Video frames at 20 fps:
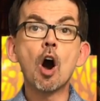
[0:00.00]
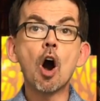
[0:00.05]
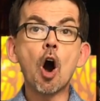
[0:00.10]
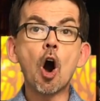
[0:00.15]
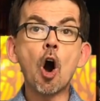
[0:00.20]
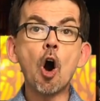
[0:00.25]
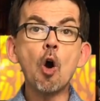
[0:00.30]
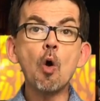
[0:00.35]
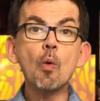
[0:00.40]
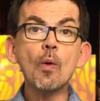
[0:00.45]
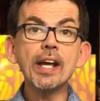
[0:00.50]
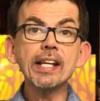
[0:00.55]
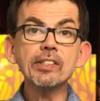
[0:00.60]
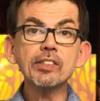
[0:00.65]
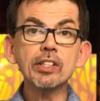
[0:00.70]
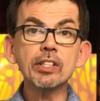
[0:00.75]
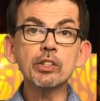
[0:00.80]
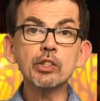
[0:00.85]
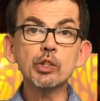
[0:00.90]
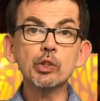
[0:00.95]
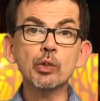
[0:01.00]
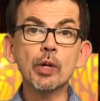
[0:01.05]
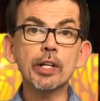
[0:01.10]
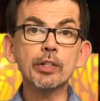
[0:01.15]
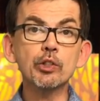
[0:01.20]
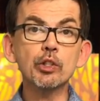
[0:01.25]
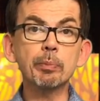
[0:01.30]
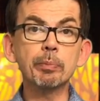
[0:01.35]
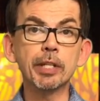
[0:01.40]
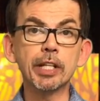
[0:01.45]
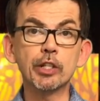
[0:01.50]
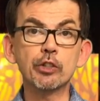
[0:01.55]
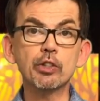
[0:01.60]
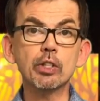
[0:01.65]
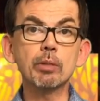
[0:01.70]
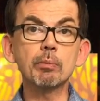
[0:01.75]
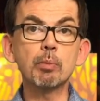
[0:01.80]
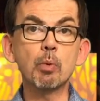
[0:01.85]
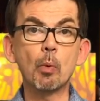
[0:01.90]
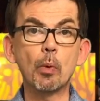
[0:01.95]
always construct your pitch
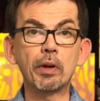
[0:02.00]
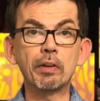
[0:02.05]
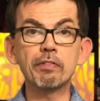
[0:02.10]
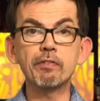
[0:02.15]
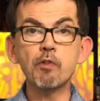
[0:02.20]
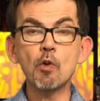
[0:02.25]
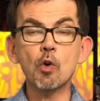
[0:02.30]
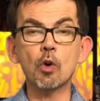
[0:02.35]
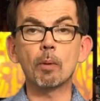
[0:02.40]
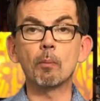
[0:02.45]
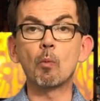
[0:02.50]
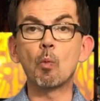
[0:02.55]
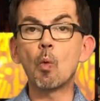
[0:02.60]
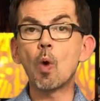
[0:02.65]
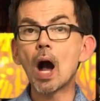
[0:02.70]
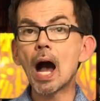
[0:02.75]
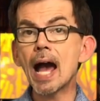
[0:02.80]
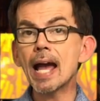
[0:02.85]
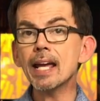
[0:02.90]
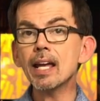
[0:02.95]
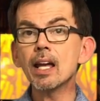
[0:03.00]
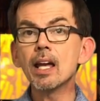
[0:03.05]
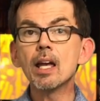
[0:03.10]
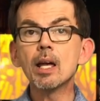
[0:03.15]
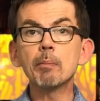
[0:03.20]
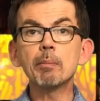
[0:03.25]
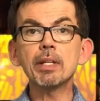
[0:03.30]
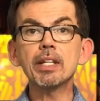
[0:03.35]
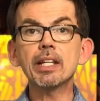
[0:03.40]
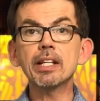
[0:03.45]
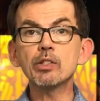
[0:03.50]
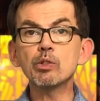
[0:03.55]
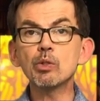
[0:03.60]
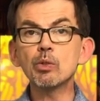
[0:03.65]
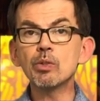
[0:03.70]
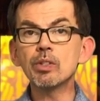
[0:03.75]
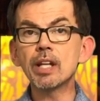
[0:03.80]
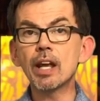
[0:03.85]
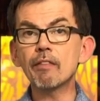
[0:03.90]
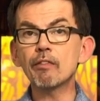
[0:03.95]
in point form. Why? Because
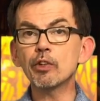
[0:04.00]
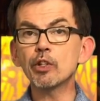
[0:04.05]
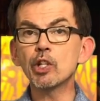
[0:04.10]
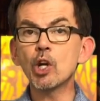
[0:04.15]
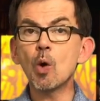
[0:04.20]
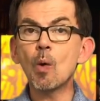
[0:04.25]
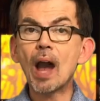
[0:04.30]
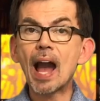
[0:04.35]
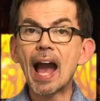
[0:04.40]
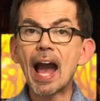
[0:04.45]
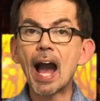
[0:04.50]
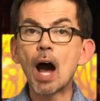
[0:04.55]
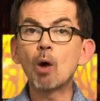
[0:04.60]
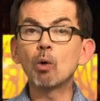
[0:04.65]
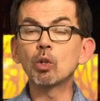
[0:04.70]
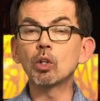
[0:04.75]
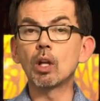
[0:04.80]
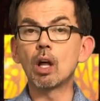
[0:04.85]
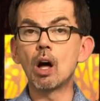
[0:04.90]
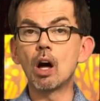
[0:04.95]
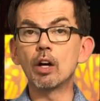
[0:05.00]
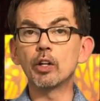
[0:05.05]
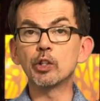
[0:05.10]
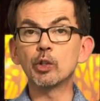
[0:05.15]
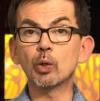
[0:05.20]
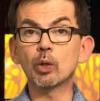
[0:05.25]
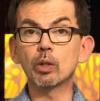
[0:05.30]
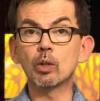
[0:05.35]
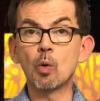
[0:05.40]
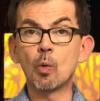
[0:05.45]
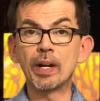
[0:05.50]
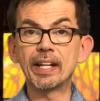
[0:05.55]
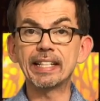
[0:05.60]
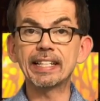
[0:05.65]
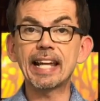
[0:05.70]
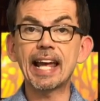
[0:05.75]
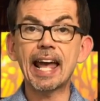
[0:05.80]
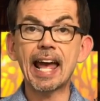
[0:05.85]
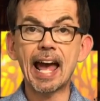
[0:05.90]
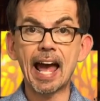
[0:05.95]
you never know how long you're going
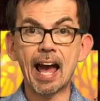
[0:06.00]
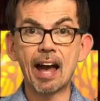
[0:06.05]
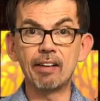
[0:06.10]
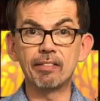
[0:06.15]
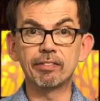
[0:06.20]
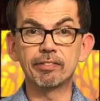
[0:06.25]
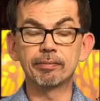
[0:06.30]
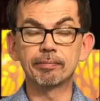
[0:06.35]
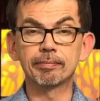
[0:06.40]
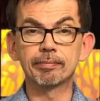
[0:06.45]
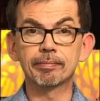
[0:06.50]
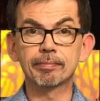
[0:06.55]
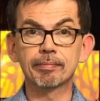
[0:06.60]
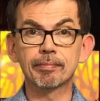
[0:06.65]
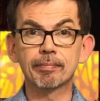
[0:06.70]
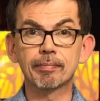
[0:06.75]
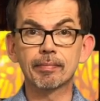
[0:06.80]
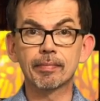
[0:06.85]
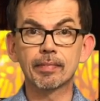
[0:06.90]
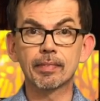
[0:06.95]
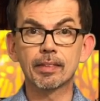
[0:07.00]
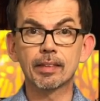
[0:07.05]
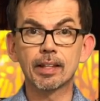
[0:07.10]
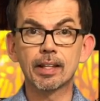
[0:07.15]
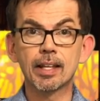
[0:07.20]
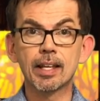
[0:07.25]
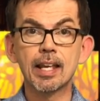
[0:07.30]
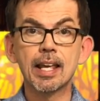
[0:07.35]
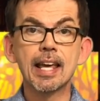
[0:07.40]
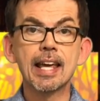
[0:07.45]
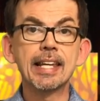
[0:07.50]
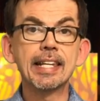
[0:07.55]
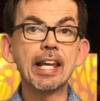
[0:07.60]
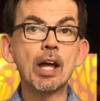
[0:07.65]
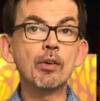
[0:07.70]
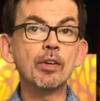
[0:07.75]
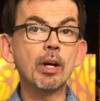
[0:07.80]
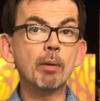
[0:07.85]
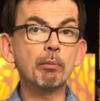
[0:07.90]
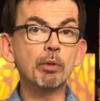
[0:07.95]
to have.
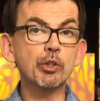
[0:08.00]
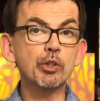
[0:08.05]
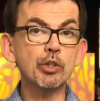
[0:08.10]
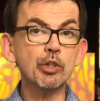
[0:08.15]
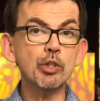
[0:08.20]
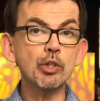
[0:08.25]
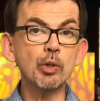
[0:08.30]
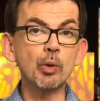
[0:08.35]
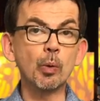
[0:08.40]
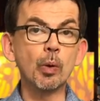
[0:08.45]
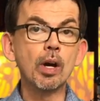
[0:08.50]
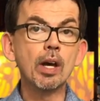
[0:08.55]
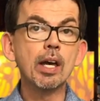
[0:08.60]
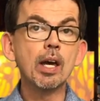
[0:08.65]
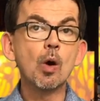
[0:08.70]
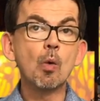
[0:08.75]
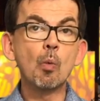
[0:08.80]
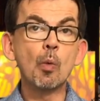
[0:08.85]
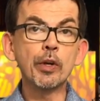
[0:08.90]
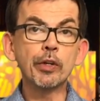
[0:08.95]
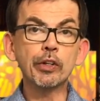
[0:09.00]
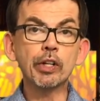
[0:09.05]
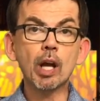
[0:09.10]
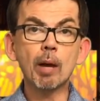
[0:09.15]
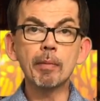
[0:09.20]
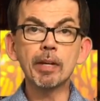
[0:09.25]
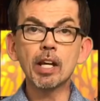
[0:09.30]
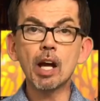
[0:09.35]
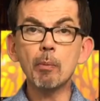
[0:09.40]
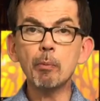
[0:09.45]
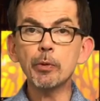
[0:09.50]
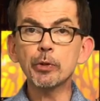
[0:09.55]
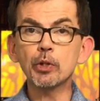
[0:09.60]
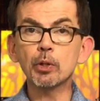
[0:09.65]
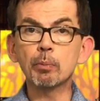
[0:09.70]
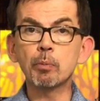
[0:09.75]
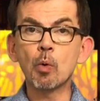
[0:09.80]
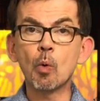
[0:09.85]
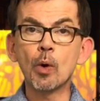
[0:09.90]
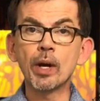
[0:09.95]
Now, number two, when you're coming up with
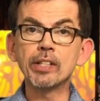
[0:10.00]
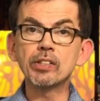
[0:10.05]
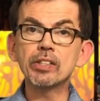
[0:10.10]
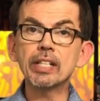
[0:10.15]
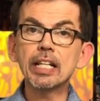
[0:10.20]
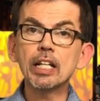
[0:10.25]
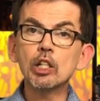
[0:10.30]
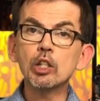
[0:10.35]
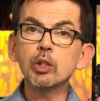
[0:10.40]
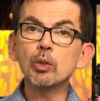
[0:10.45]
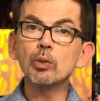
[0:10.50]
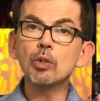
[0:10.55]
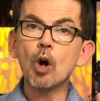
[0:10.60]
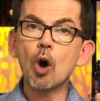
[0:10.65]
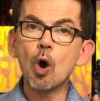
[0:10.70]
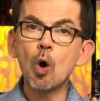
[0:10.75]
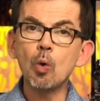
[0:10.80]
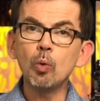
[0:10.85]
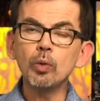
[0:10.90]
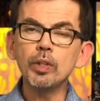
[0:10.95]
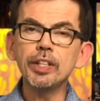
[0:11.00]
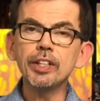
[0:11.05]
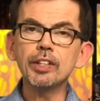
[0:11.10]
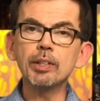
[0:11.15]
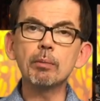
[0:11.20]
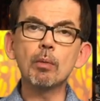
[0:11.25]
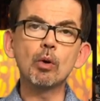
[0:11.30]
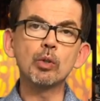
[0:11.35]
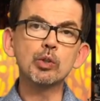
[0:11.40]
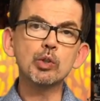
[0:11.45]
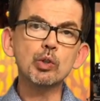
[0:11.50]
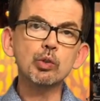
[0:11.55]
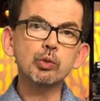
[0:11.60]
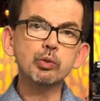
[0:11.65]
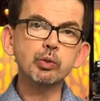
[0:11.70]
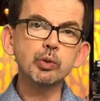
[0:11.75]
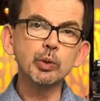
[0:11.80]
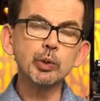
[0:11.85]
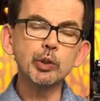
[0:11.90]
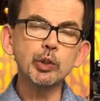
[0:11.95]
your points, include only the most
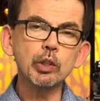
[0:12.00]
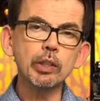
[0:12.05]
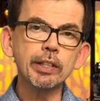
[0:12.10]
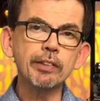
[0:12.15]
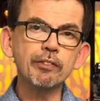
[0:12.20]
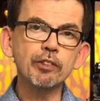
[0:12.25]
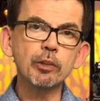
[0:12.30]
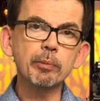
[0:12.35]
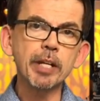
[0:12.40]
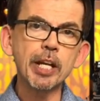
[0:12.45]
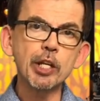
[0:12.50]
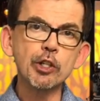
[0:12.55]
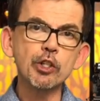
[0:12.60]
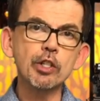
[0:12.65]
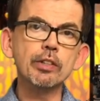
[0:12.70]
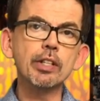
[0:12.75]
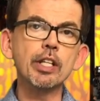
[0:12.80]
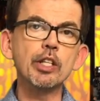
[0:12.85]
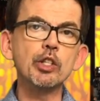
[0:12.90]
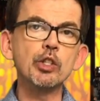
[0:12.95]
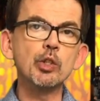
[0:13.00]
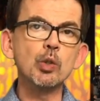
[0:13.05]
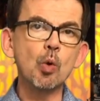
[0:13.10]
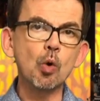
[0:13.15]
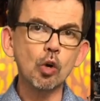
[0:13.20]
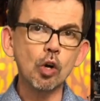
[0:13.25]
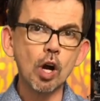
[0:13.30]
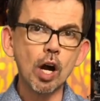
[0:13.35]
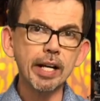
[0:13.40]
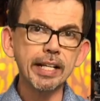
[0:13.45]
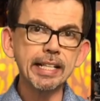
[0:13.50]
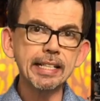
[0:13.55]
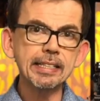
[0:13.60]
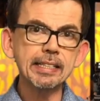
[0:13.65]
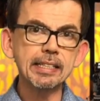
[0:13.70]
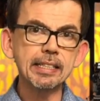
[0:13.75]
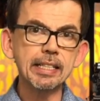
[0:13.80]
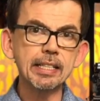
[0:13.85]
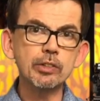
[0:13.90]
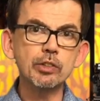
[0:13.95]
crucial information that your
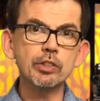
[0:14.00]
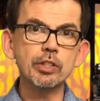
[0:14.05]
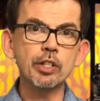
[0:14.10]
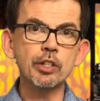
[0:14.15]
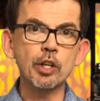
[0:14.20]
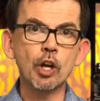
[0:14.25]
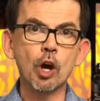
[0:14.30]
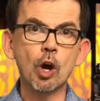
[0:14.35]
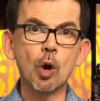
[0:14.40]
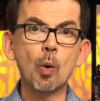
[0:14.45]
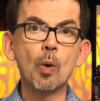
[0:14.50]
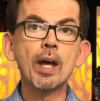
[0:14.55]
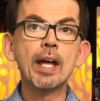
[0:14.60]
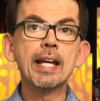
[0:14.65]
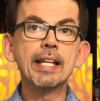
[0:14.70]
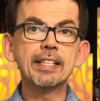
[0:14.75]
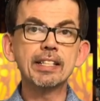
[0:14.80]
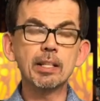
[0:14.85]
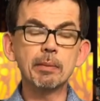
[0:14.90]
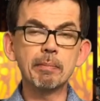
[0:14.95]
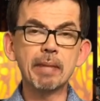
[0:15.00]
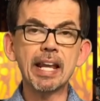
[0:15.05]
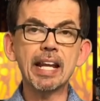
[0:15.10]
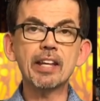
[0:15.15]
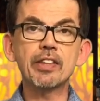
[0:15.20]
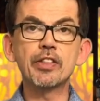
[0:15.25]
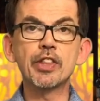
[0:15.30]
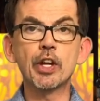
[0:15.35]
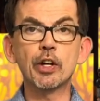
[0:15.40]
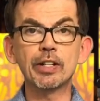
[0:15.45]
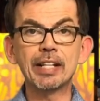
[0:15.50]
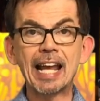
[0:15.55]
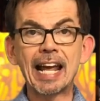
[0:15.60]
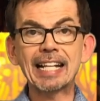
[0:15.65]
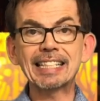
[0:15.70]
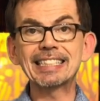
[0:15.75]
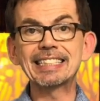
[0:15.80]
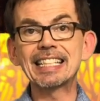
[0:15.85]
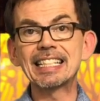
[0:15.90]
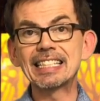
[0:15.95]
audience needs to know to make their
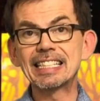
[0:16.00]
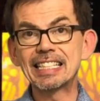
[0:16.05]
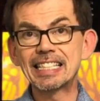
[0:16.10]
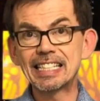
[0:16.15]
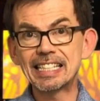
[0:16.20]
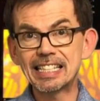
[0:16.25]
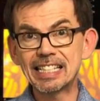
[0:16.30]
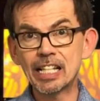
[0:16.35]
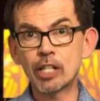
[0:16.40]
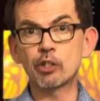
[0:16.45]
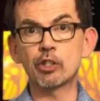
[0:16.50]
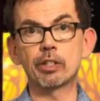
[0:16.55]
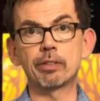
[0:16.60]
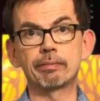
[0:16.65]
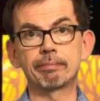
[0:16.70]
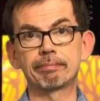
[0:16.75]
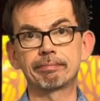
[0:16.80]
next decision.